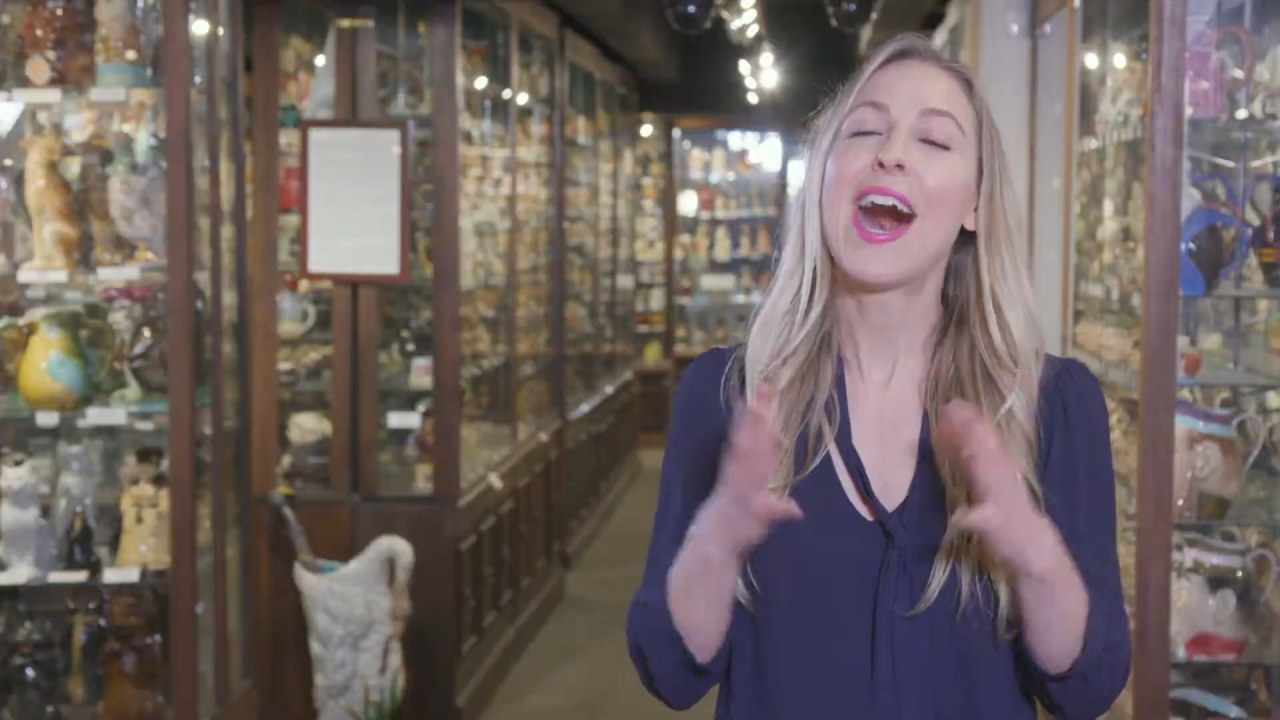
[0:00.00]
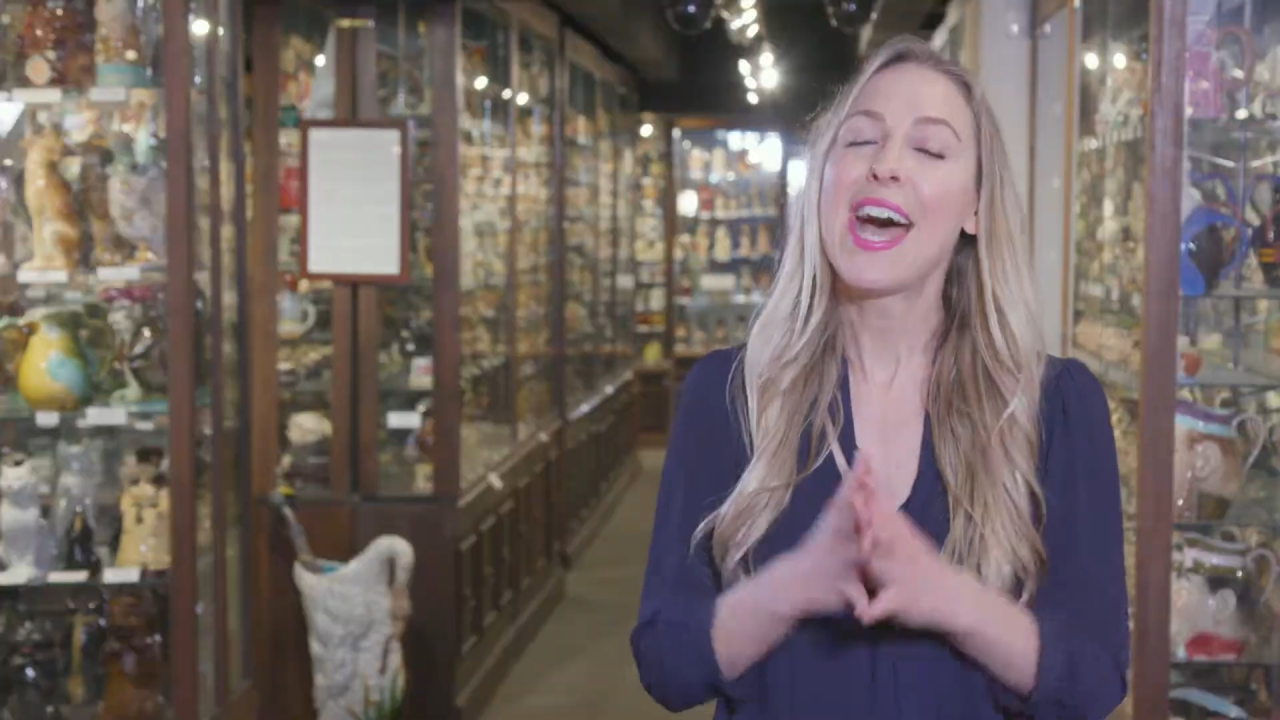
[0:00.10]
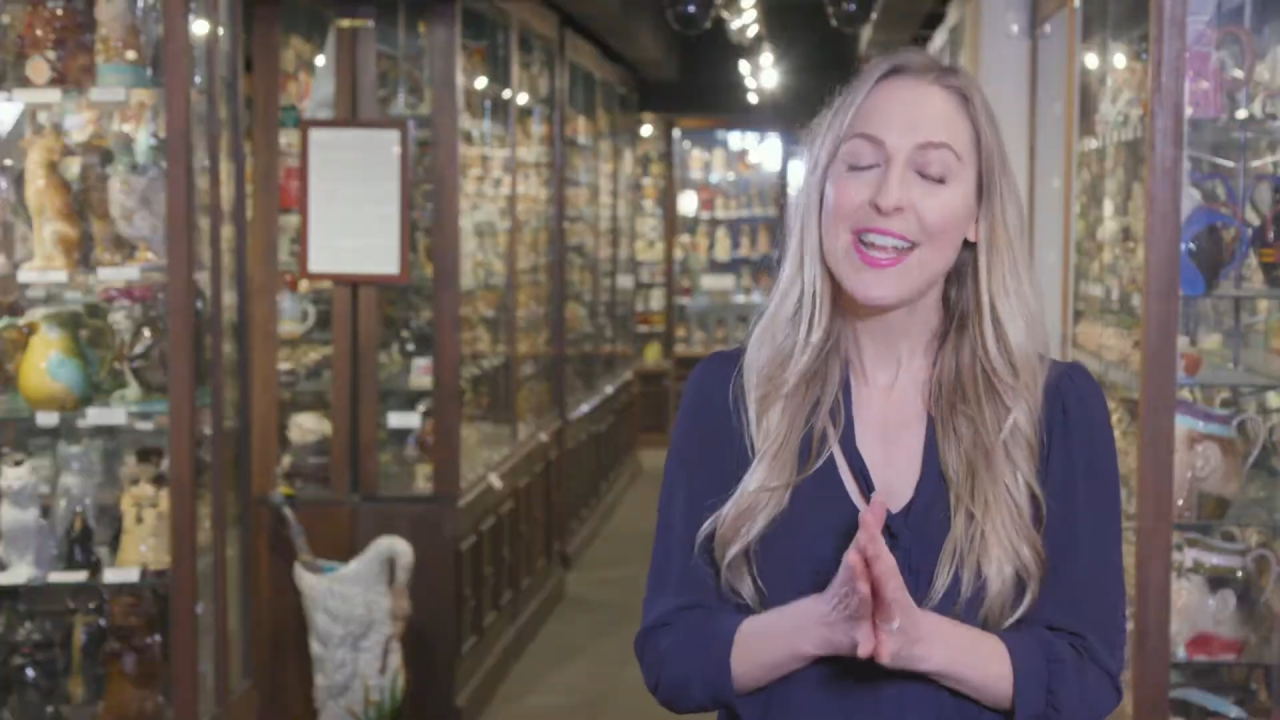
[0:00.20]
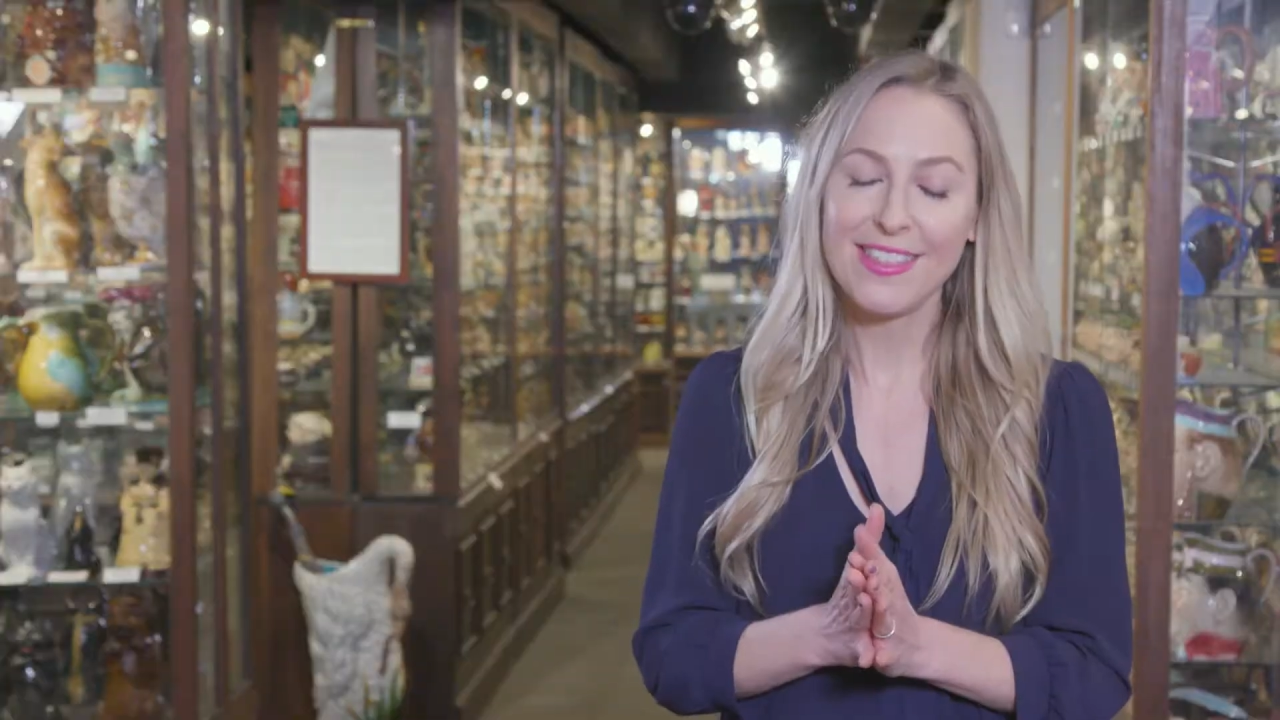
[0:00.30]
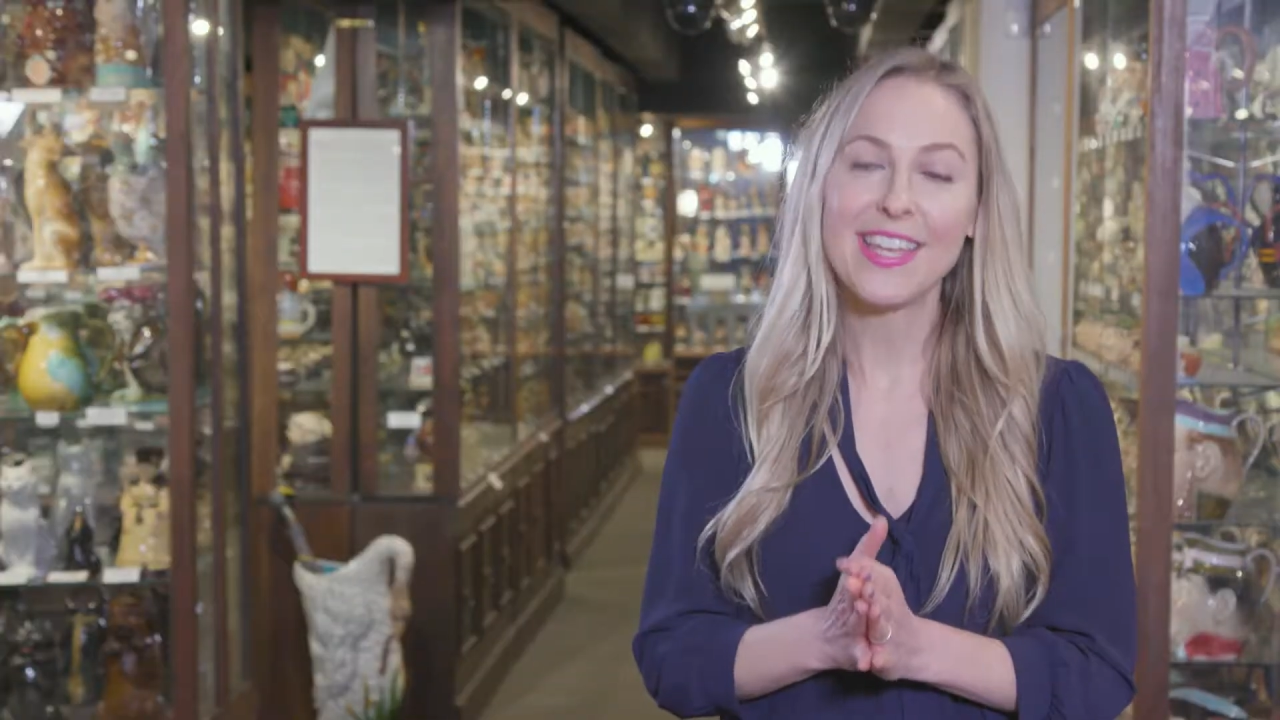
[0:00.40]

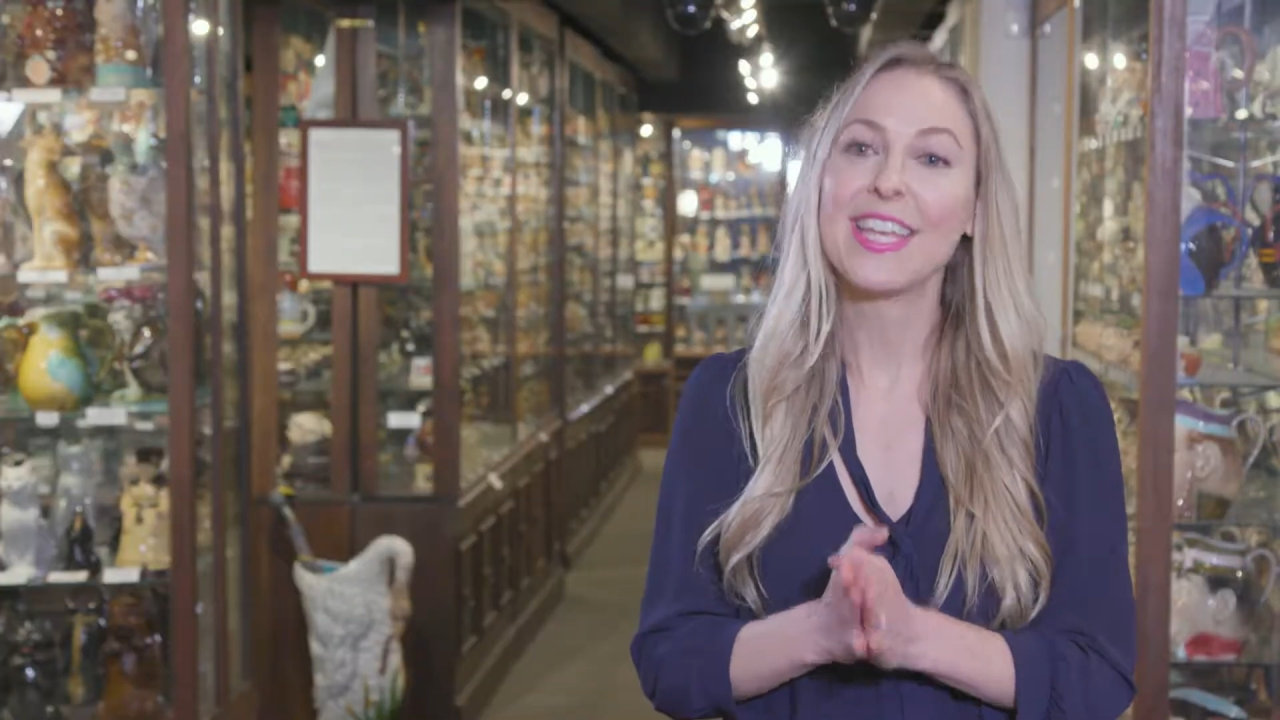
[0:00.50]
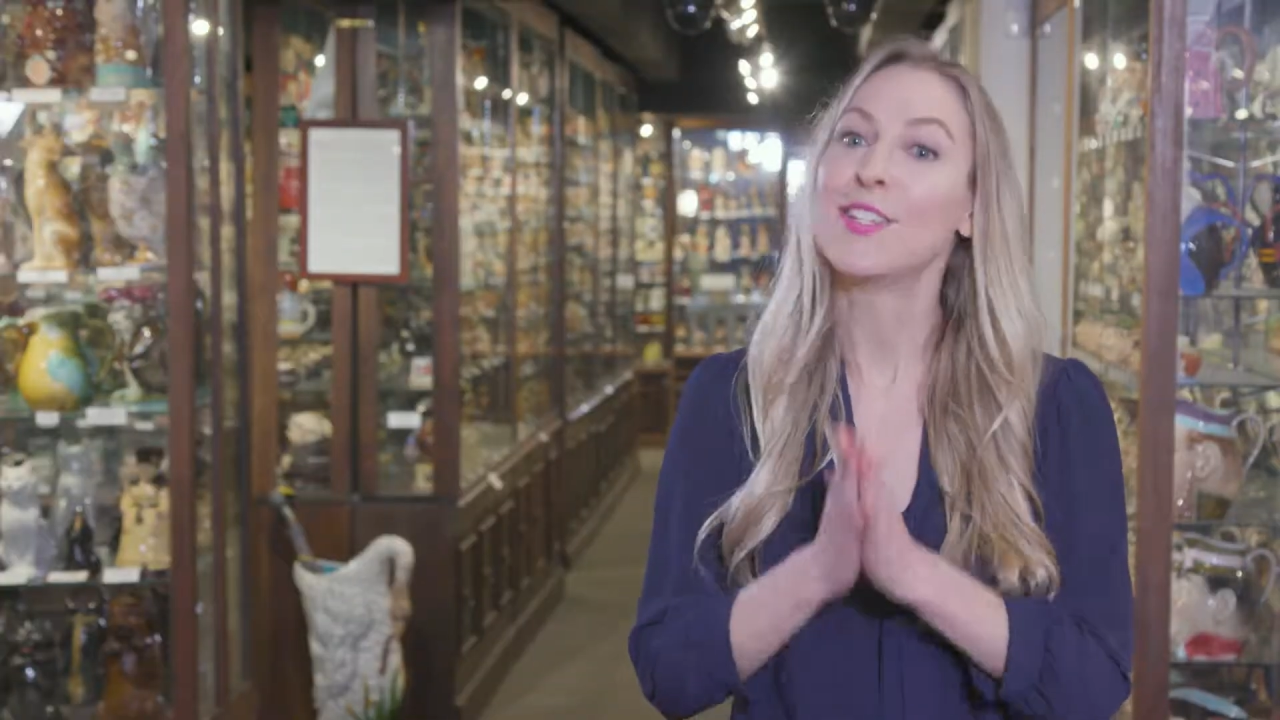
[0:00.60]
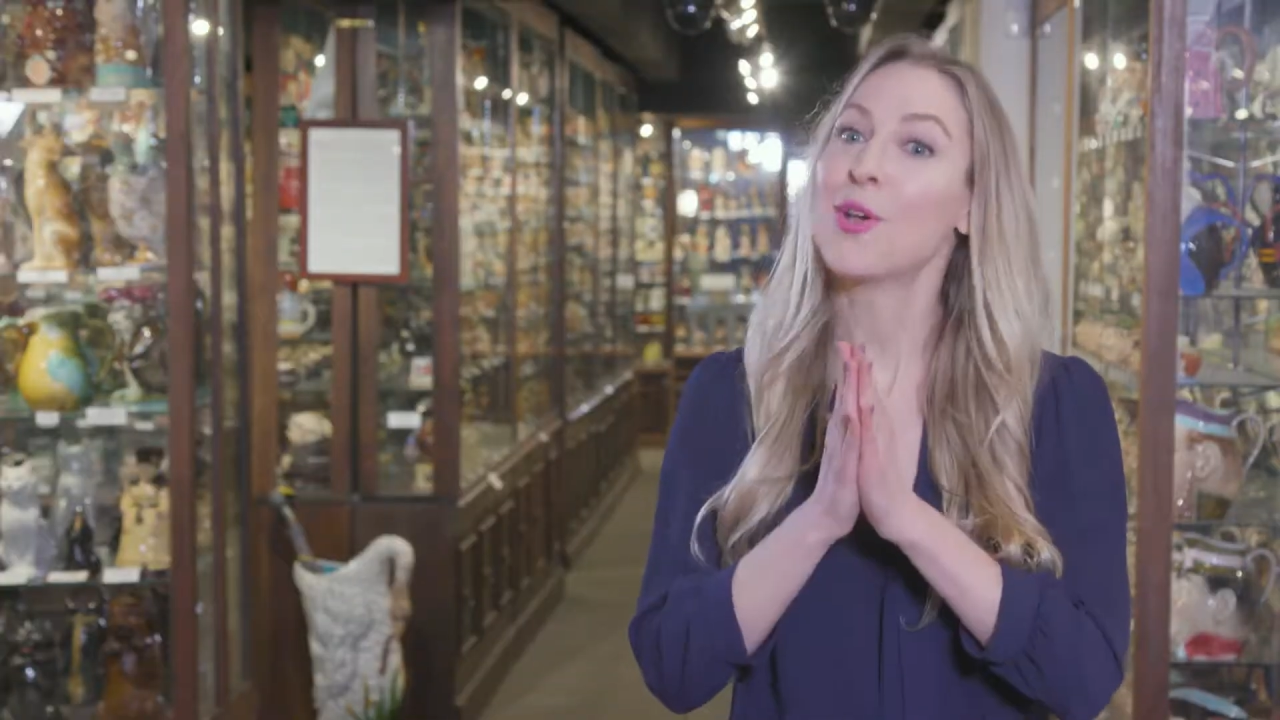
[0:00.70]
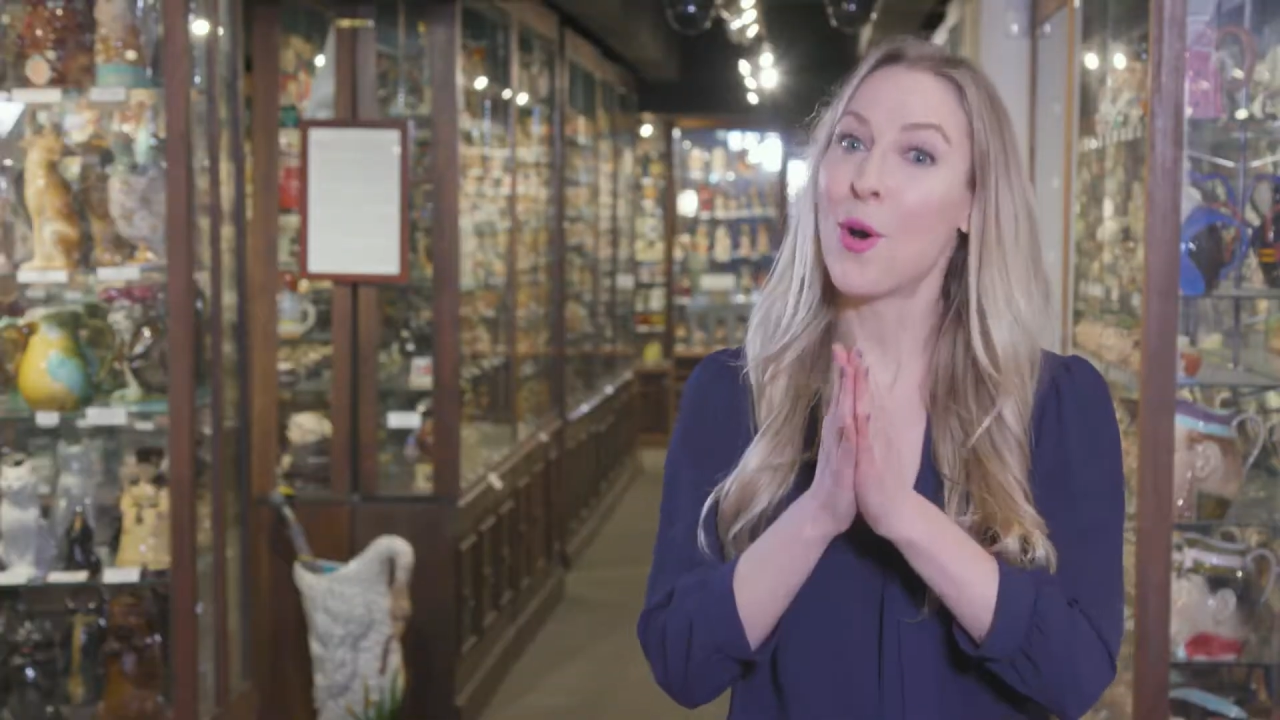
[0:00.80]
I think it's